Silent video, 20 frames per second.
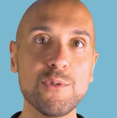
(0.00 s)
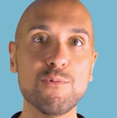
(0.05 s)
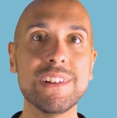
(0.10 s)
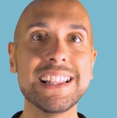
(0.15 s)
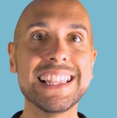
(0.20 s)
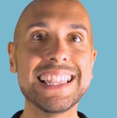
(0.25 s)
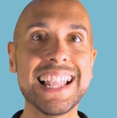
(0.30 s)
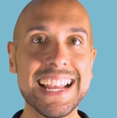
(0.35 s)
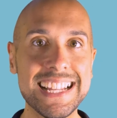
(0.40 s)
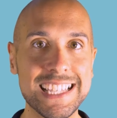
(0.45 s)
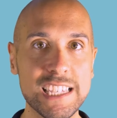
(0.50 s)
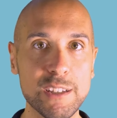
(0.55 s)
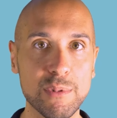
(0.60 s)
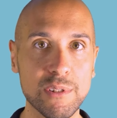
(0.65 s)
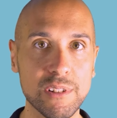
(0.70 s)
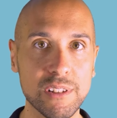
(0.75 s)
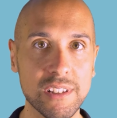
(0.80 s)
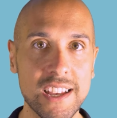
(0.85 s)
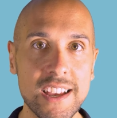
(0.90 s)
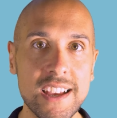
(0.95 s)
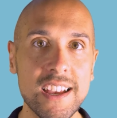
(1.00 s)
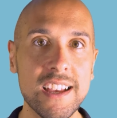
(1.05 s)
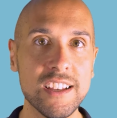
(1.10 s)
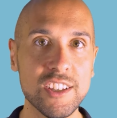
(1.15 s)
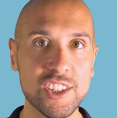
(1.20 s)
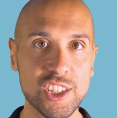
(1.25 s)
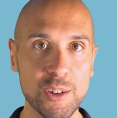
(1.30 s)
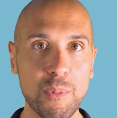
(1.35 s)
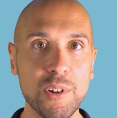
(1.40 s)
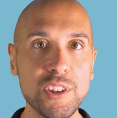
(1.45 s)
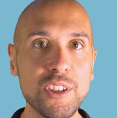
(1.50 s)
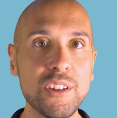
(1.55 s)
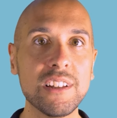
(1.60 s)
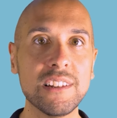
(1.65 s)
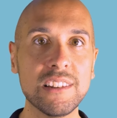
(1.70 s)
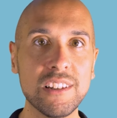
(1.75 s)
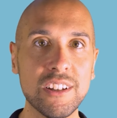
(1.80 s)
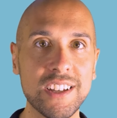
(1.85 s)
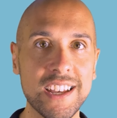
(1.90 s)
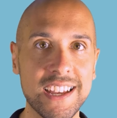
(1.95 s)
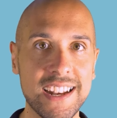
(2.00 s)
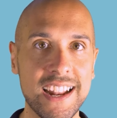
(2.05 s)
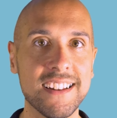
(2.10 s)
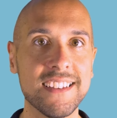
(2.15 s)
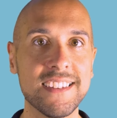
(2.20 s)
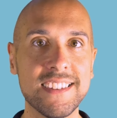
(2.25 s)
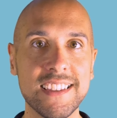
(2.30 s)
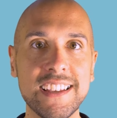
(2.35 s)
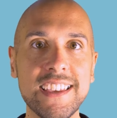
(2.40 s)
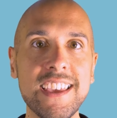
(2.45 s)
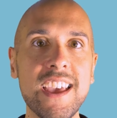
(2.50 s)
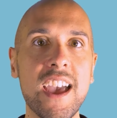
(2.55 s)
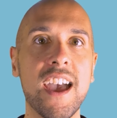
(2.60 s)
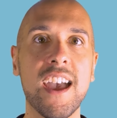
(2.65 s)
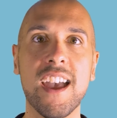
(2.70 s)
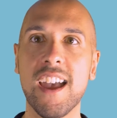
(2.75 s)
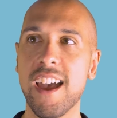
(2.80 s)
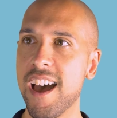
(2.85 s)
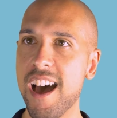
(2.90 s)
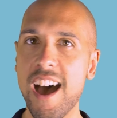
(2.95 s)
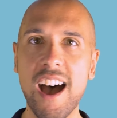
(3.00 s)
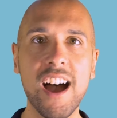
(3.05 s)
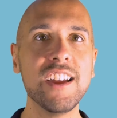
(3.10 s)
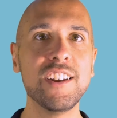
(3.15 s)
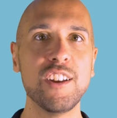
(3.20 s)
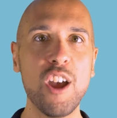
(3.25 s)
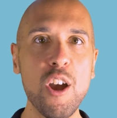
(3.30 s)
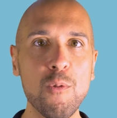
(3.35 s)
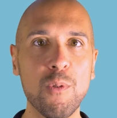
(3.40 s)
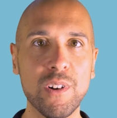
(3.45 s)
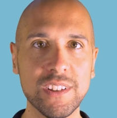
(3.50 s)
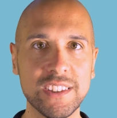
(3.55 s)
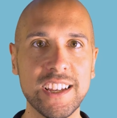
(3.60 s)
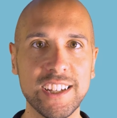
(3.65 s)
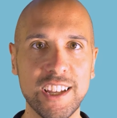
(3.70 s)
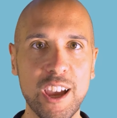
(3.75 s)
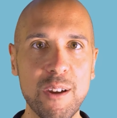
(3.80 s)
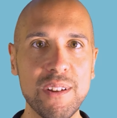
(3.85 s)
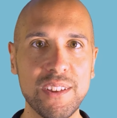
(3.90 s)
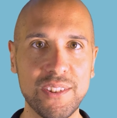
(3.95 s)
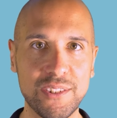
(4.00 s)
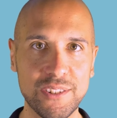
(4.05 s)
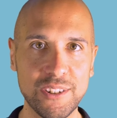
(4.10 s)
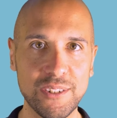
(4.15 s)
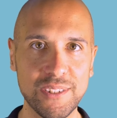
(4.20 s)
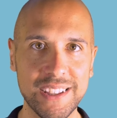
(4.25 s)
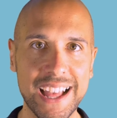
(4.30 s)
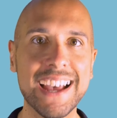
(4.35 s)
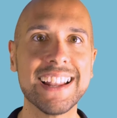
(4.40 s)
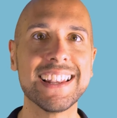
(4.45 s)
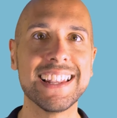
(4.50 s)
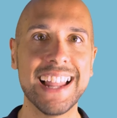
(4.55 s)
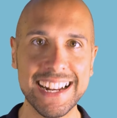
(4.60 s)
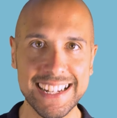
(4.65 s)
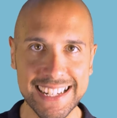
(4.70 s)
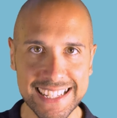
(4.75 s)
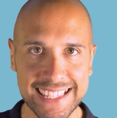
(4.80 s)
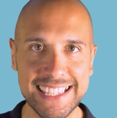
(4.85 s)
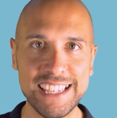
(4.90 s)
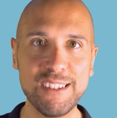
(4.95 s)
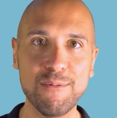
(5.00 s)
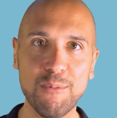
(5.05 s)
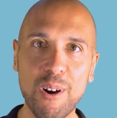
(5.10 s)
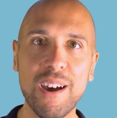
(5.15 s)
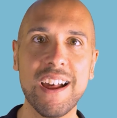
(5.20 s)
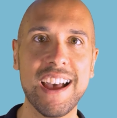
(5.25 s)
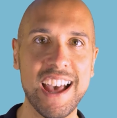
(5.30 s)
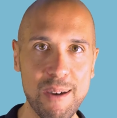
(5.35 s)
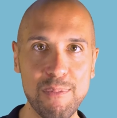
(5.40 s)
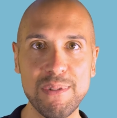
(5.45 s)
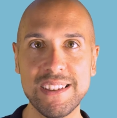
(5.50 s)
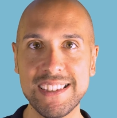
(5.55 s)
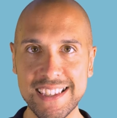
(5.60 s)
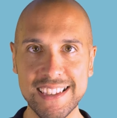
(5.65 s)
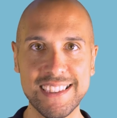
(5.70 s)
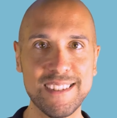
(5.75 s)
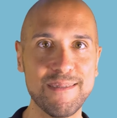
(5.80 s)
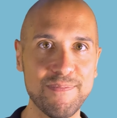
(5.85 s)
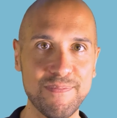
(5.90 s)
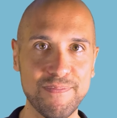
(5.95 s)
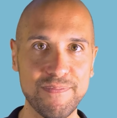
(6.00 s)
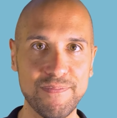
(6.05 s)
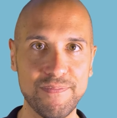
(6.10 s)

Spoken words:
is relatable, someone you can look at and think, yeah, I know what they're going through. I'd like to see what happens to them.